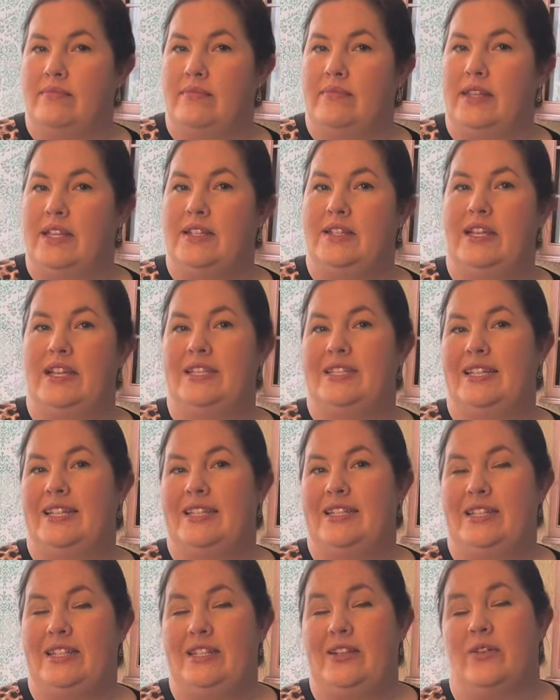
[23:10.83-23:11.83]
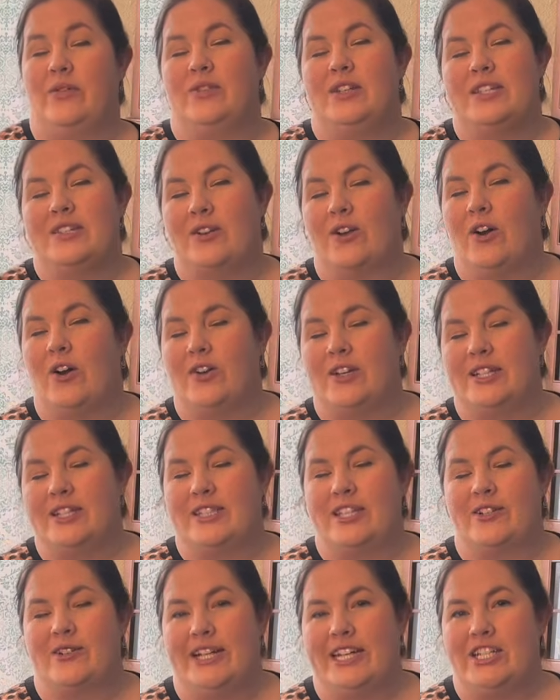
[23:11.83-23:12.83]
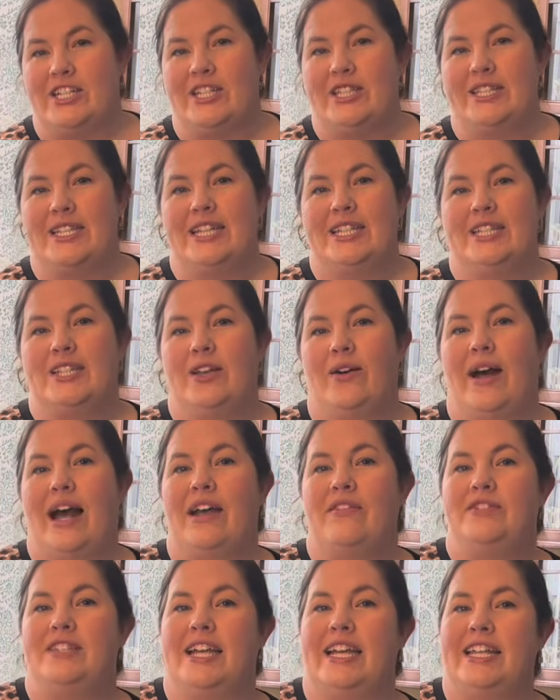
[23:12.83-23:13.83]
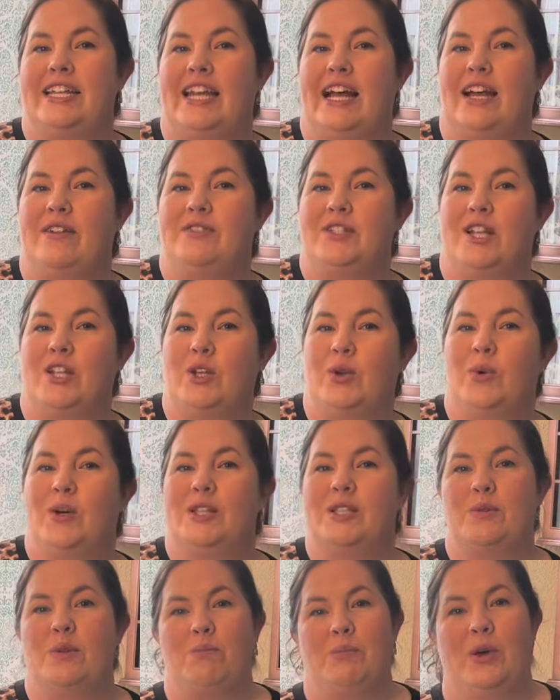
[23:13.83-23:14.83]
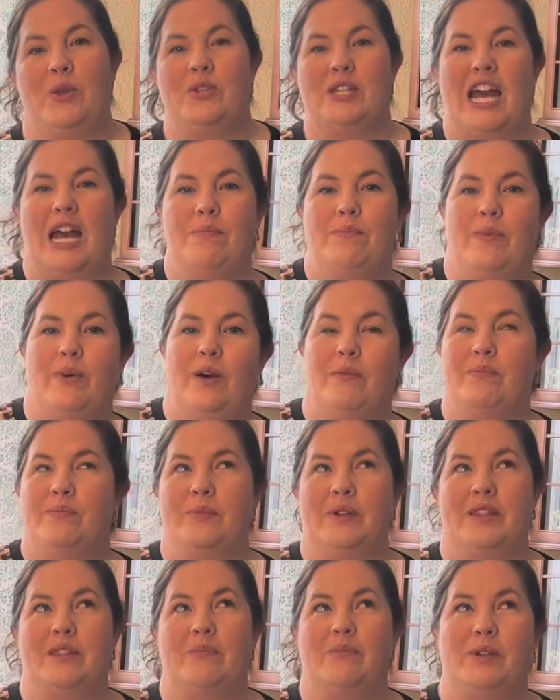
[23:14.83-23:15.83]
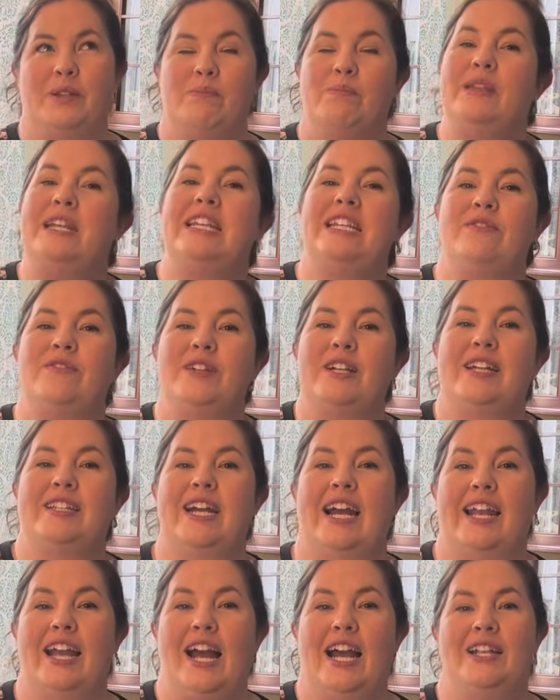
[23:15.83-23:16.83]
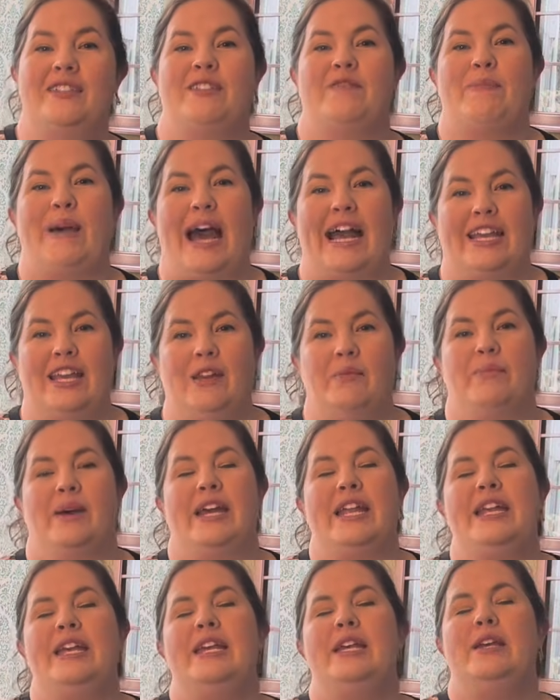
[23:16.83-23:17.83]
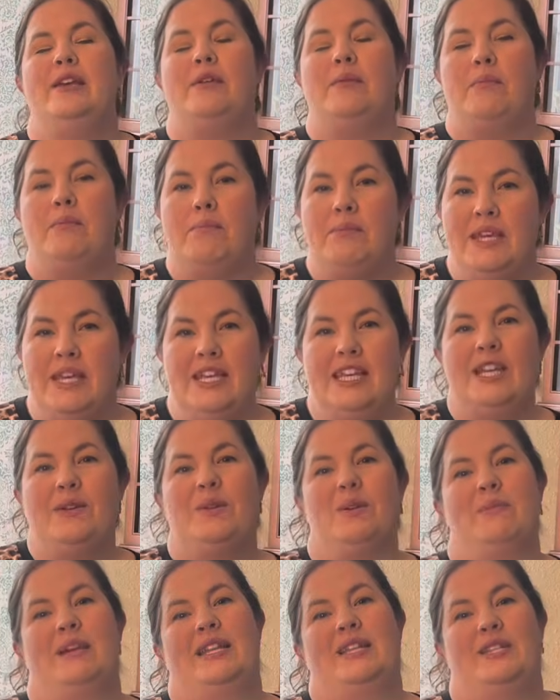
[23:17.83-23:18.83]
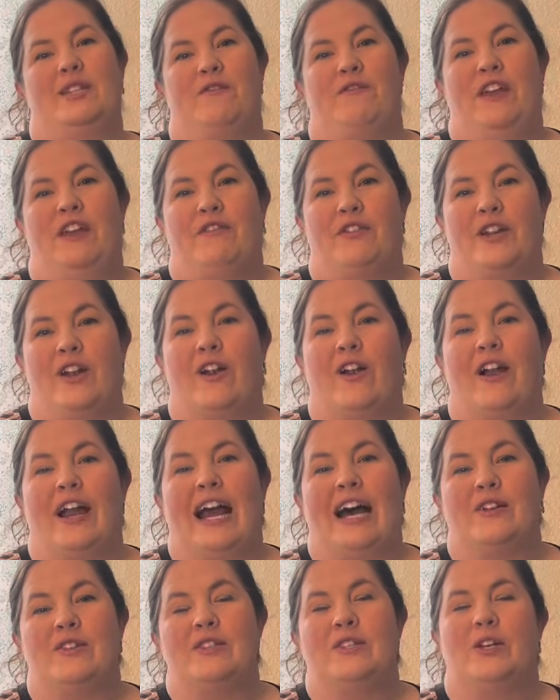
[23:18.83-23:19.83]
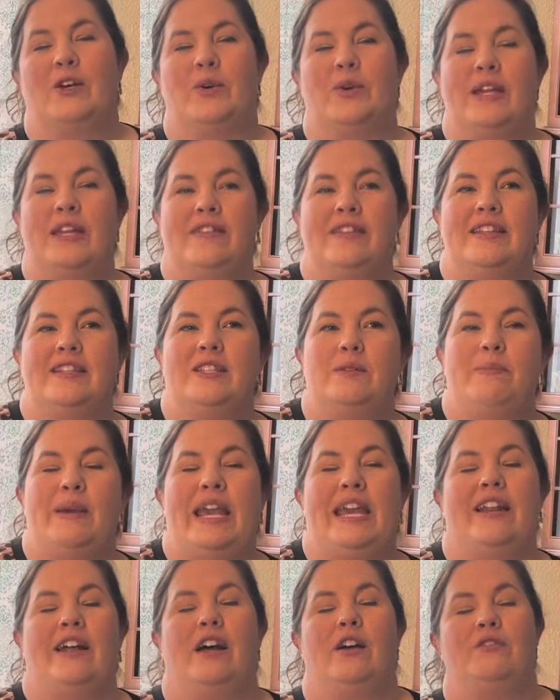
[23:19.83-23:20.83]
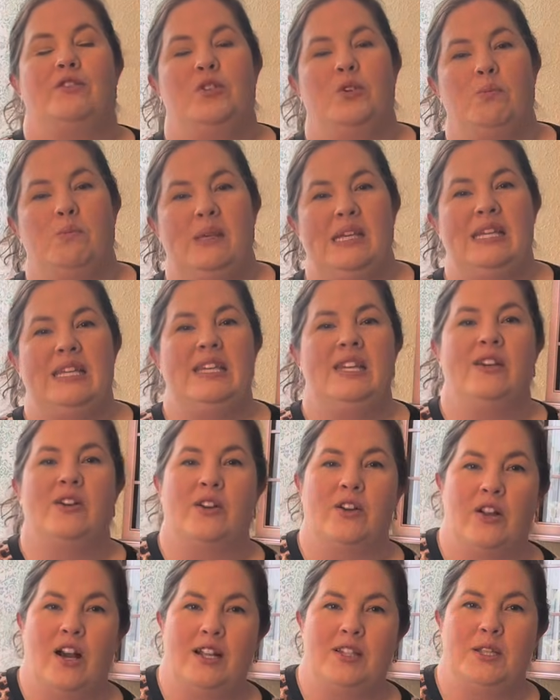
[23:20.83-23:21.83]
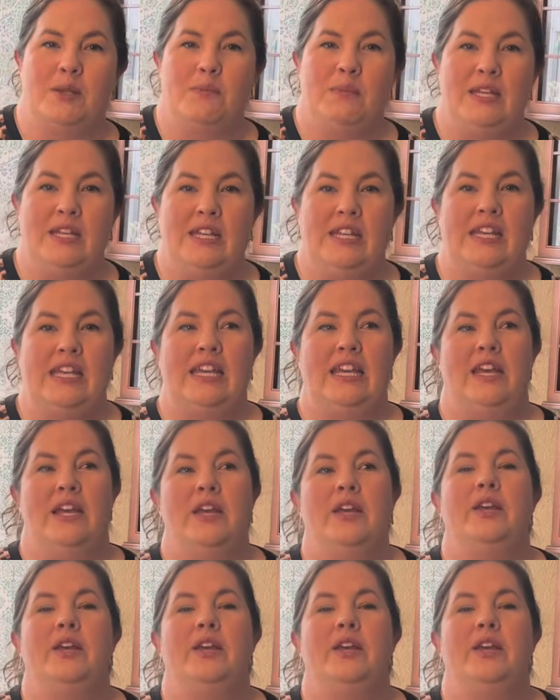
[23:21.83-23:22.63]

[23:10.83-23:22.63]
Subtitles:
These are all considerations. And so I've done quilts with both with many different kinds of backing, but Minky remains the favorite at our house. So in the debate of to Minky or not to Minky,